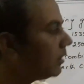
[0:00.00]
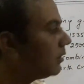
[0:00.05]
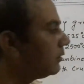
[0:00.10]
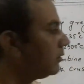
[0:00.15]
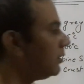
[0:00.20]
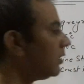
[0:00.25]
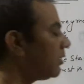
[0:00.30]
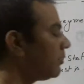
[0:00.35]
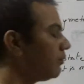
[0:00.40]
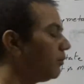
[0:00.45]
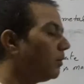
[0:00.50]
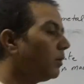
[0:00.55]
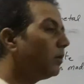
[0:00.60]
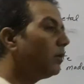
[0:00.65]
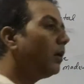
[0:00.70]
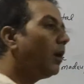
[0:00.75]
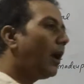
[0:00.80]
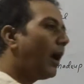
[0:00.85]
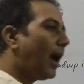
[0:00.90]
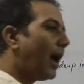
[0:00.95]

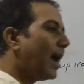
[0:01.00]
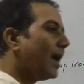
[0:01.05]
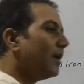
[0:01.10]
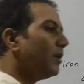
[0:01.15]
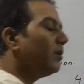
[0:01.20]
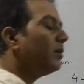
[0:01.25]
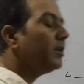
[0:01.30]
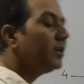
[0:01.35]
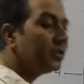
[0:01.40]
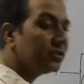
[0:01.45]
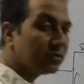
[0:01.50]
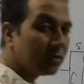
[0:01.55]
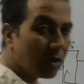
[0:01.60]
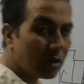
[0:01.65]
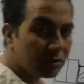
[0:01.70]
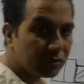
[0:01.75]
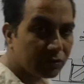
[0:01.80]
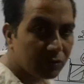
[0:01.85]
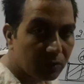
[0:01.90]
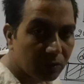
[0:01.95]
Therefore, iron is
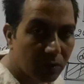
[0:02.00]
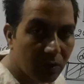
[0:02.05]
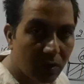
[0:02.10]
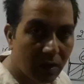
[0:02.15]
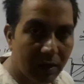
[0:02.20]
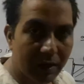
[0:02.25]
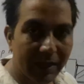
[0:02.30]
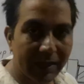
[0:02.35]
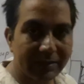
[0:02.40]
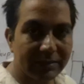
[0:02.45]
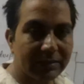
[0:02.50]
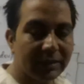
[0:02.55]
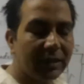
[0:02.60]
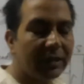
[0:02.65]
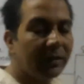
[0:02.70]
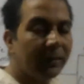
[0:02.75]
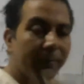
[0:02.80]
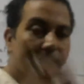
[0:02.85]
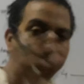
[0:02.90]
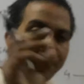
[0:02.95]
also called as
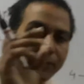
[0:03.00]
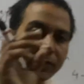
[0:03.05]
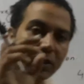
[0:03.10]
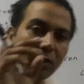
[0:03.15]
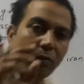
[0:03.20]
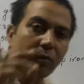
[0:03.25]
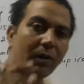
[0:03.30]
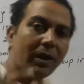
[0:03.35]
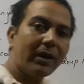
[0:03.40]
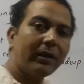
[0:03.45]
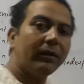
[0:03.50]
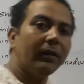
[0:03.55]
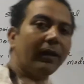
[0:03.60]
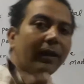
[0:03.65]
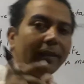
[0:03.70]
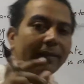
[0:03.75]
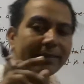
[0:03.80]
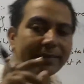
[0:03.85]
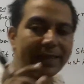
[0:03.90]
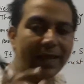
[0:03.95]
the
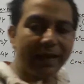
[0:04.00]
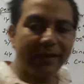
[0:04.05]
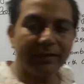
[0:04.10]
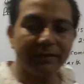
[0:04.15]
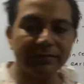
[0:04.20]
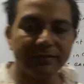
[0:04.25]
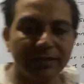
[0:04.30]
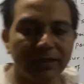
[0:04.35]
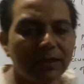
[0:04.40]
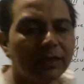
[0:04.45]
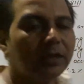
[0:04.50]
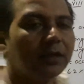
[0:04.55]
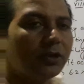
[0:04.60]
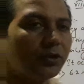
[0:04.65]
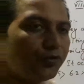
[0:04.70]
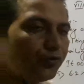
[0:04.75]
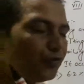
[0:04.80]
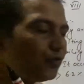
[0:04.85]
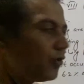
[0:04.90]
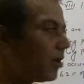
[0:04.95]
what? That is the
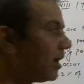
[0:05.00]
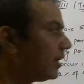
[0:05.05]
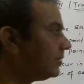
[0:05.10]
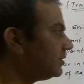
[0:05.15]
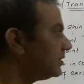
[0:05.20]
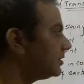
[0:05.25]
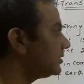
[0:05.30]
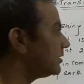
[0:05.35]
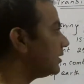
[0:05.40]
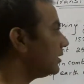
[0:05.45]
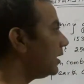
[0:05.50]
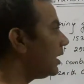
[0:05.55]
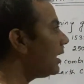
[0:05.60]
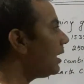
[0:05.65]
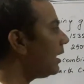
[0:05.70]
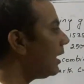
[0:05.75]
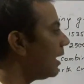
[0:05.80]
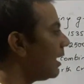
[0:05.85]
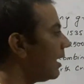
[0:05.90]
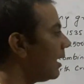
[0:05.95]

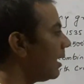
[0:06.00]
transitional